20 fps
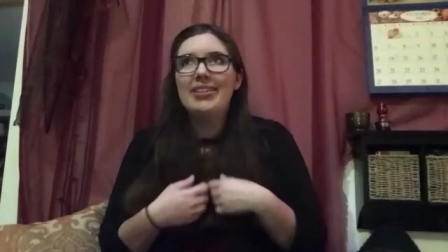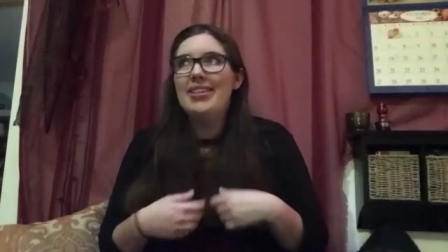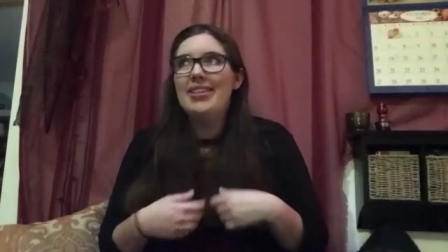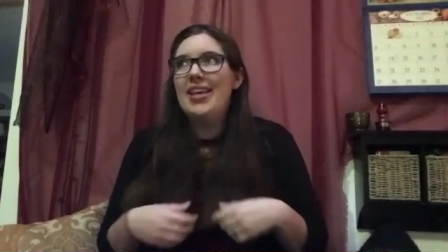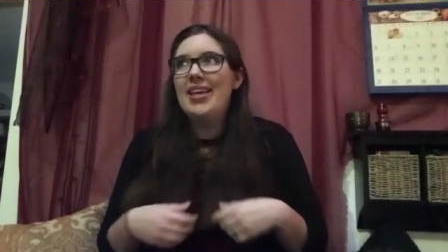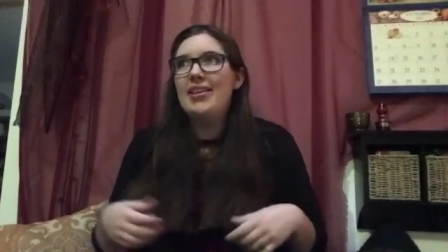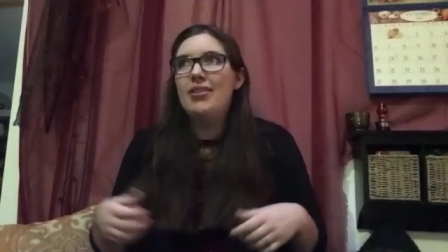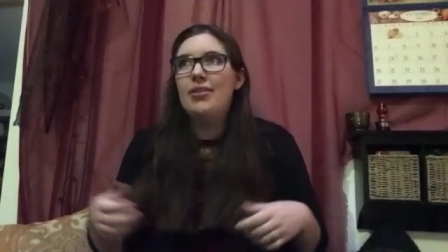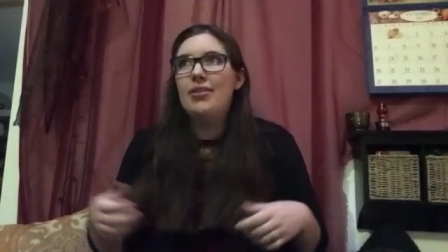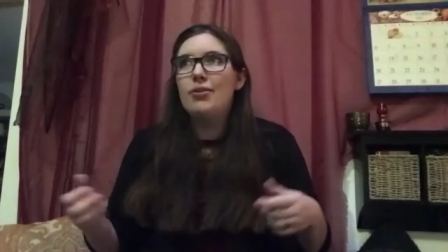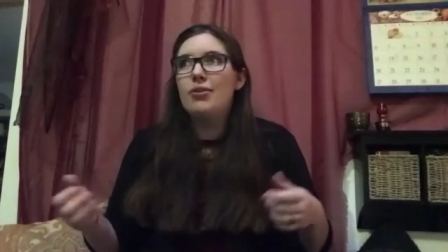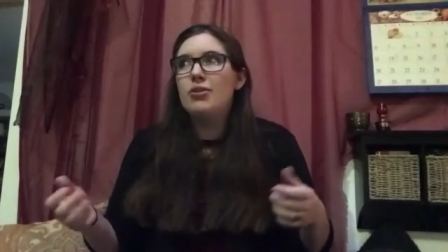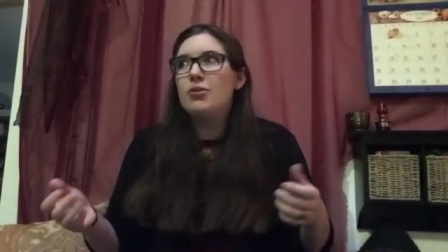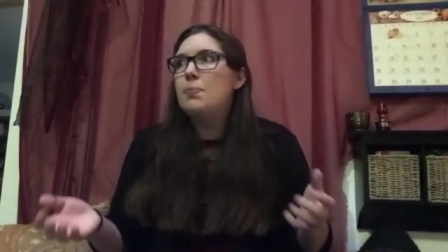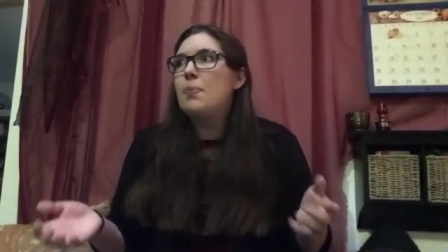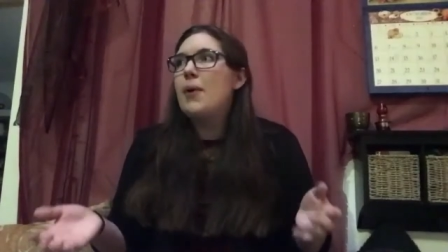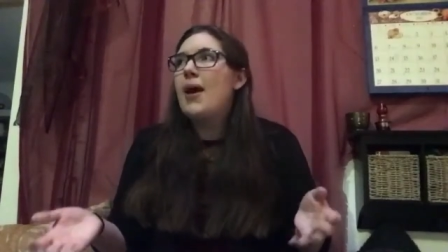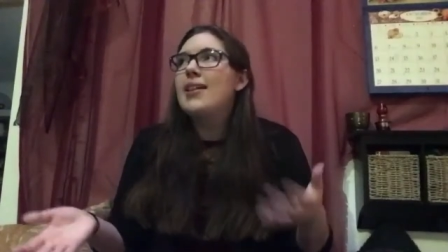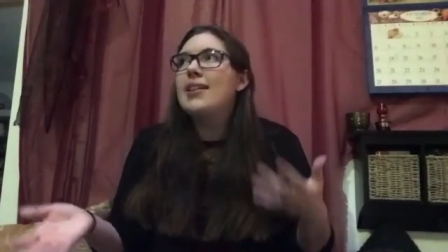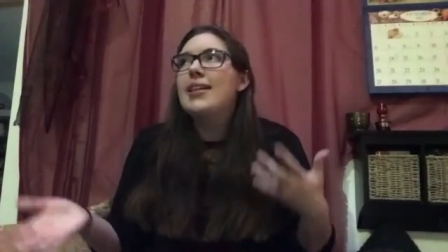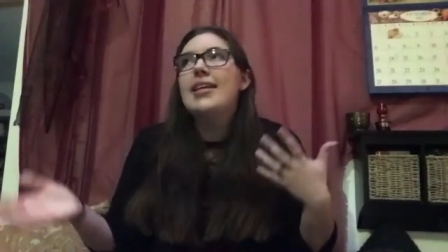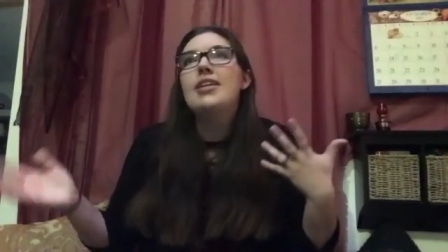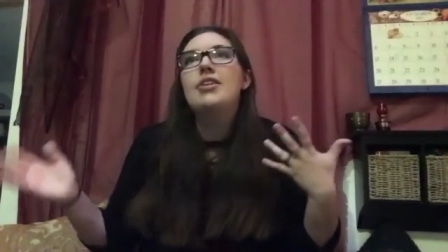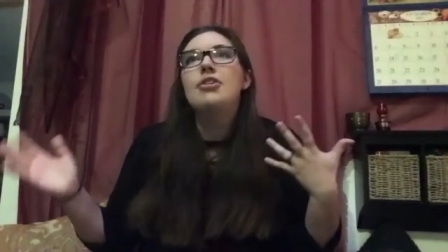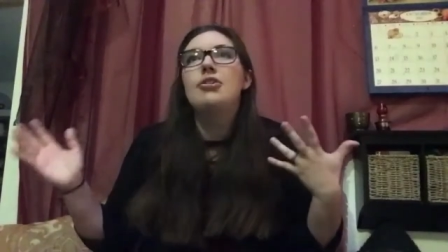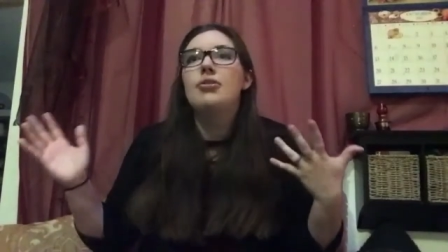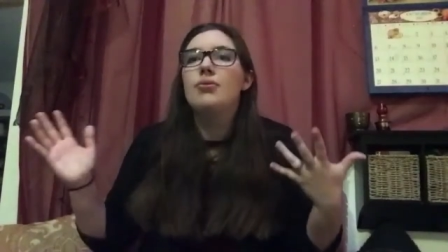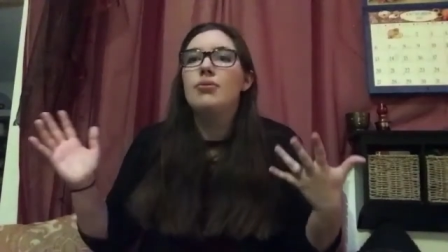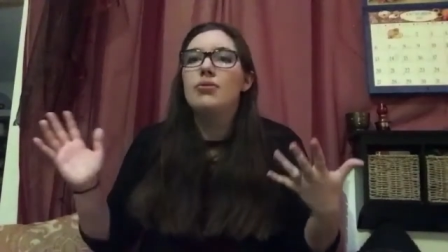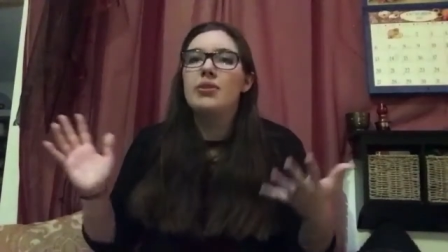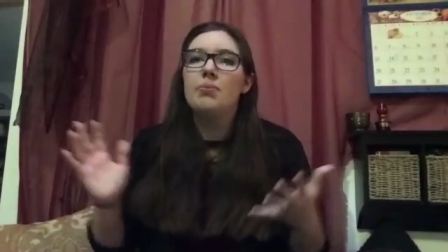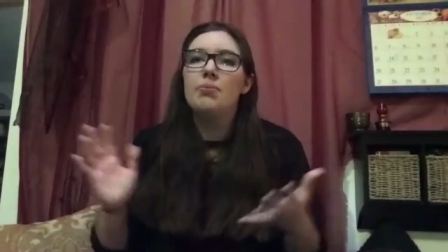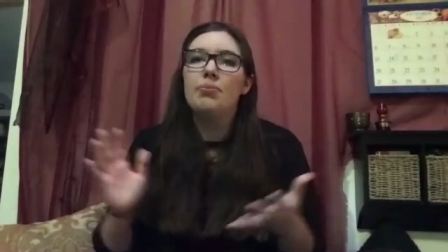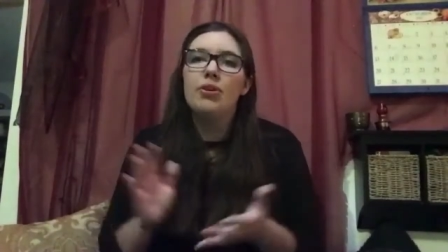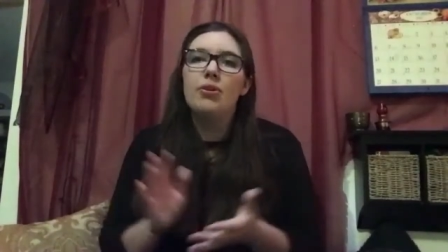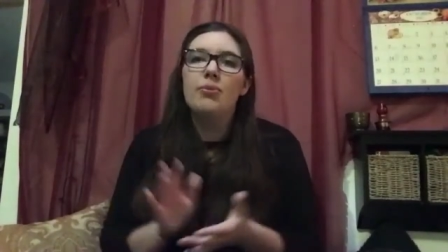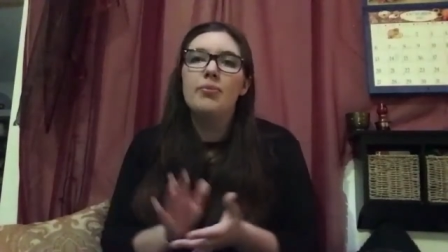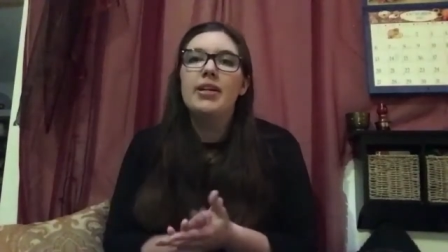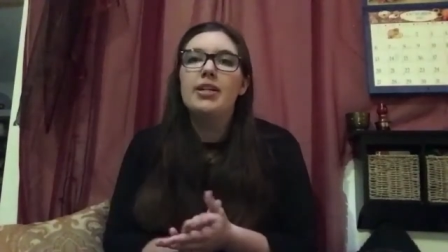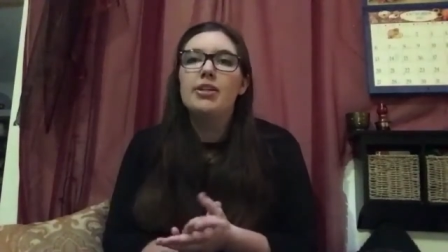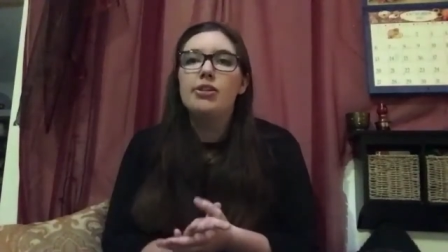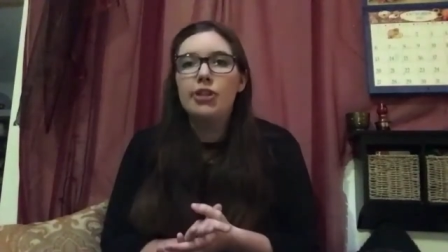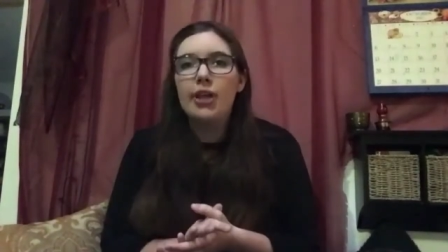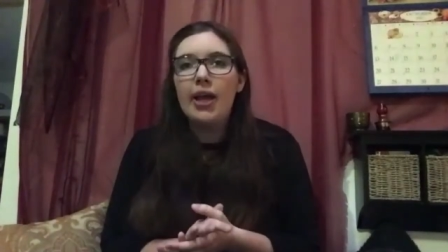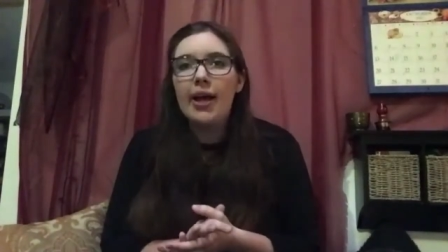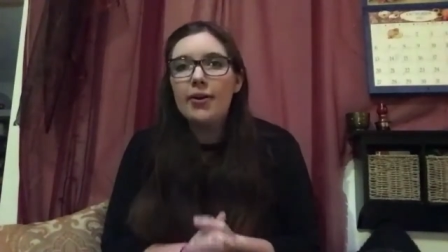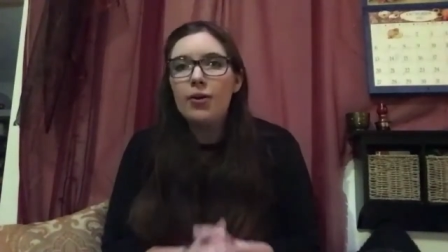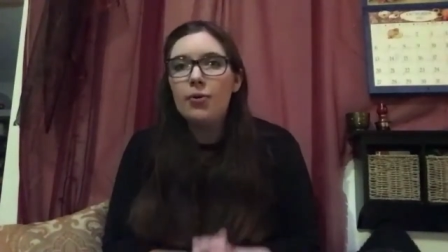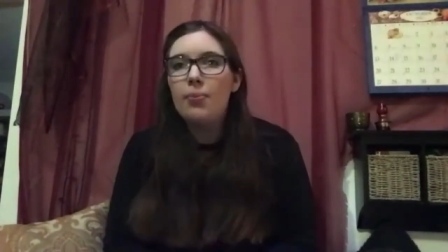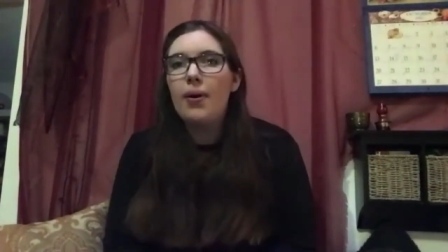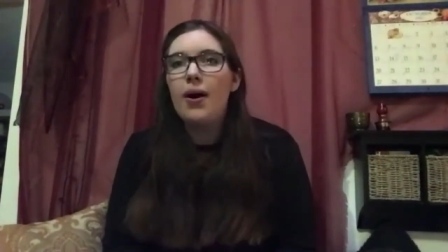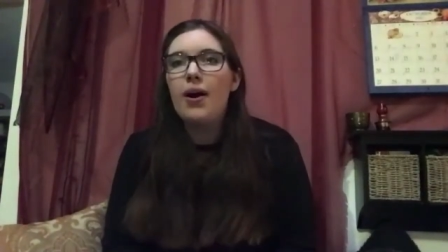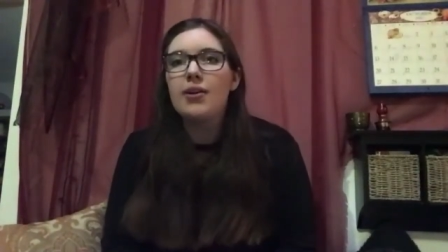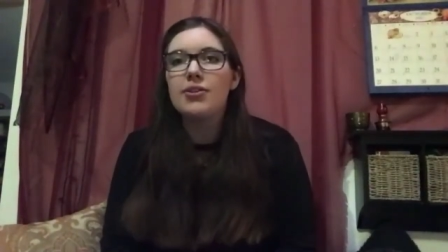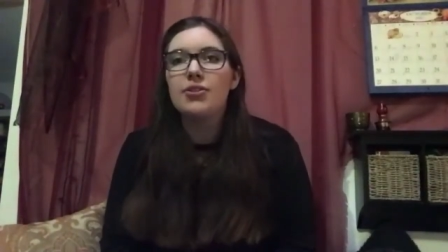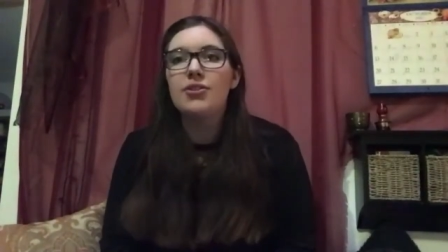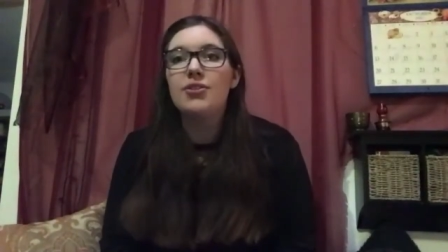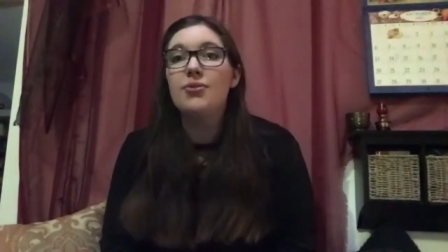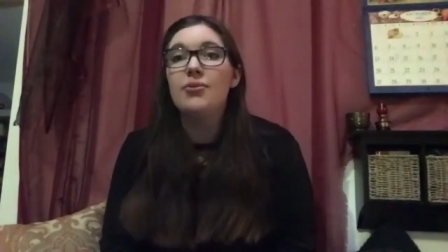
Take those ballet shoes and put them in a shadow box so